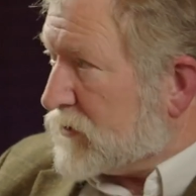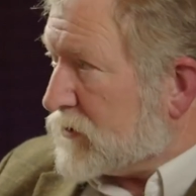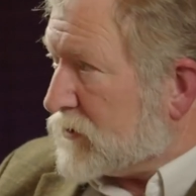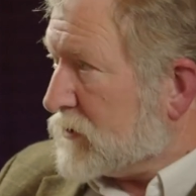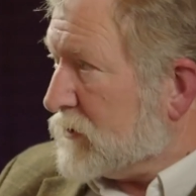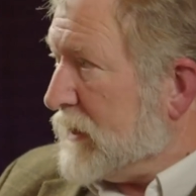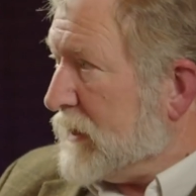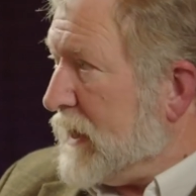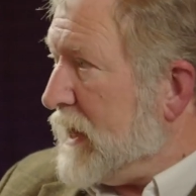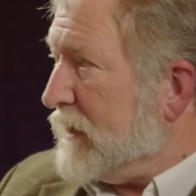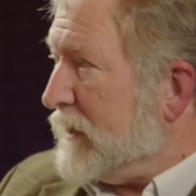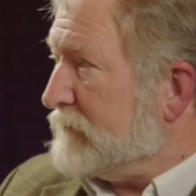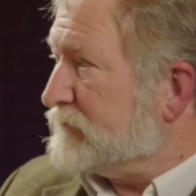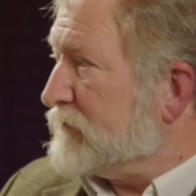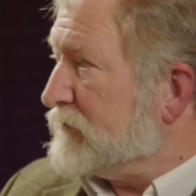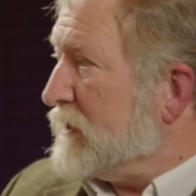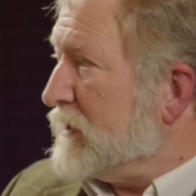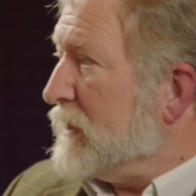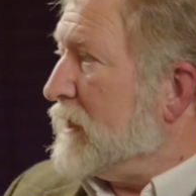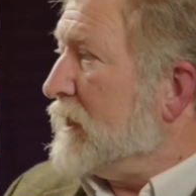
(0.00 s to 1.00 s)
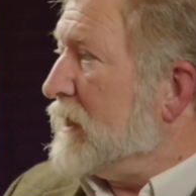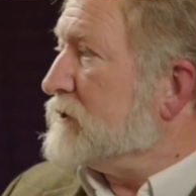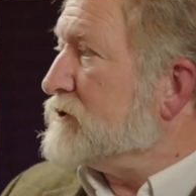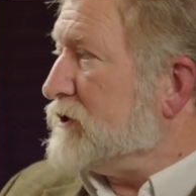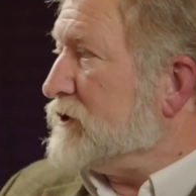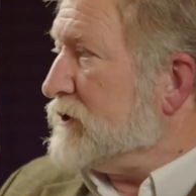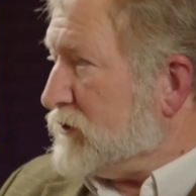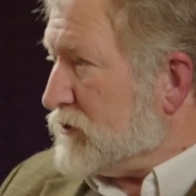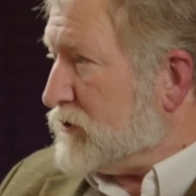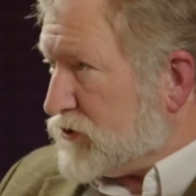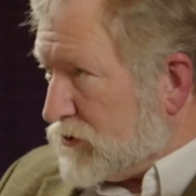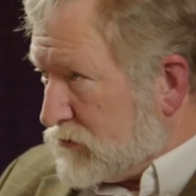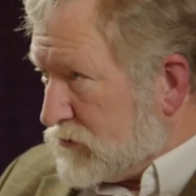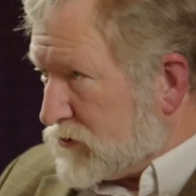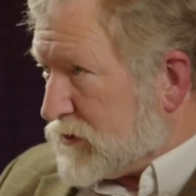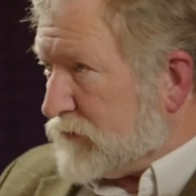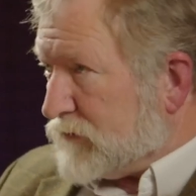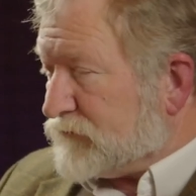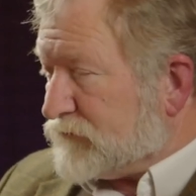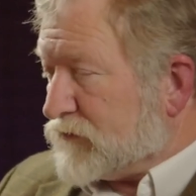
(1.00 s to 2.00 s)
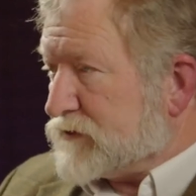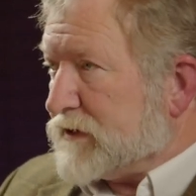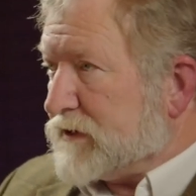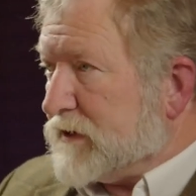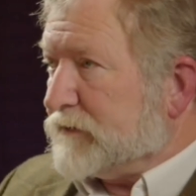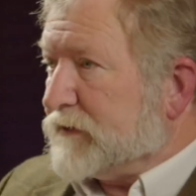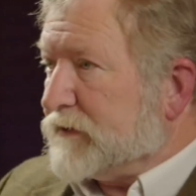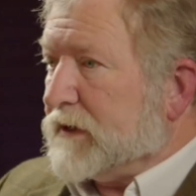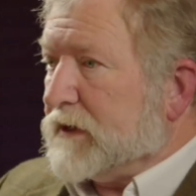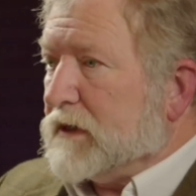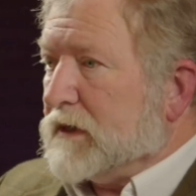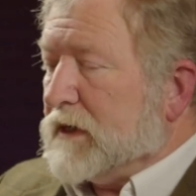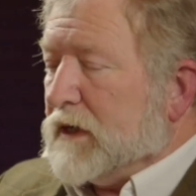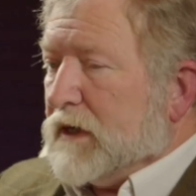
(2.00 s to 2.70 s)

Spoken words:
her life, and she's used it for something.